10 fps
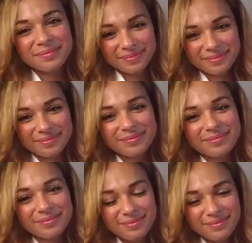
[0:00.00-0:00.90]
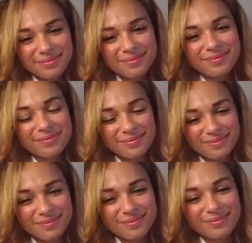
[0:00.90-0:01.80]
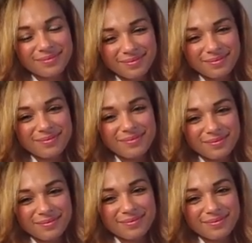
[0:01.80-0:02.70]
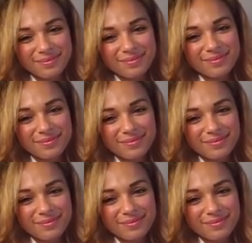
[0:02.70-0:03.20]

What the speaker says: This person isn't speaking.